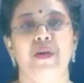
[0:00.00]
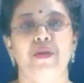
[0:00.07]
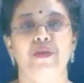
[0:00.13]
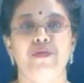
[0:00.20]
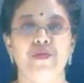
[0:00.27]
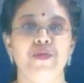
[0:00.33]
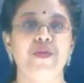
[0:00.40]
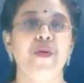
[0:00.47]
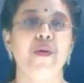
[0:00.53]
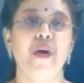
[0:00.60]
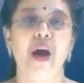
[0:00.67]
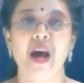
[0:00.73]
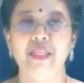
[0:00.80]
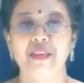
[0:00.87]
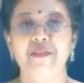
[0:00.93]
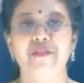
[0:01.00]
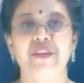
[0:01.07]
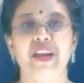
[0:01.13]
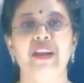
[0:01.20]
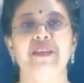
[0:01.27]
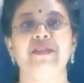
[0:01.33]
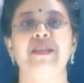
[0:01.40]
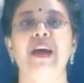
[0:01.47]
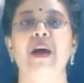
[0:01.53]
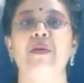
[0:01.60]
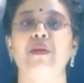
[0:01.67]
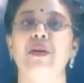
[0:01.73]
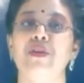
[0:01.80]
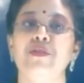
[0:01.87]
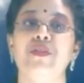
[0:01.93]
So your other fingers now
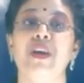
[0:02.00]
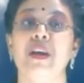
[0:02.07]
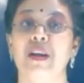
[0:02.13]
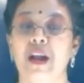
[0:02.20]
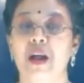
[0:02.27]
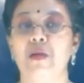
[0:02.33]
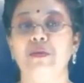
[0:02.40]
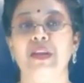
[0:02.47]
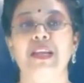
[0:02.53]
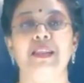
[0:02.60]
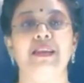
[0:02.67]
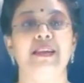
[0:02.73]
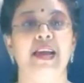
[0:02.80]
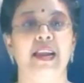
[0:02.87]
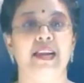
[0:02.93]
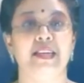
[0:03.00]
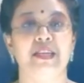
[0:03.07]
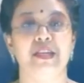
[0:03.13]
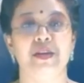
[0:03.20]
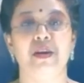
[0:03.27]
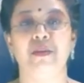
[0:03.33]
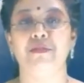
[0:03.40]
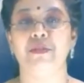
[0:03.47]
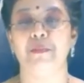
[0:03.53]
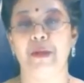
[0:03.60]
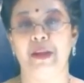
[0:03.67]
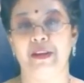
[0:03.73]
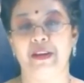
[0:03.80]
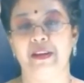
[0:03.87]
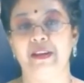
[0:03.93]
goes around in the direction of the
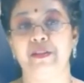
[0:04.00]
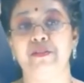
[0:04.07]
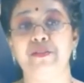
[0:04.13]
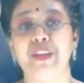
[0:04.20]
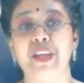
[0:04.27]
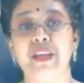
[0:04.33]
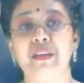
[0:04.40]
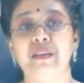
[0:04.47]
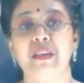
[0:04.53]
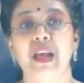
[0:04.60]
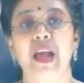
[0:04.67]
magnetic field,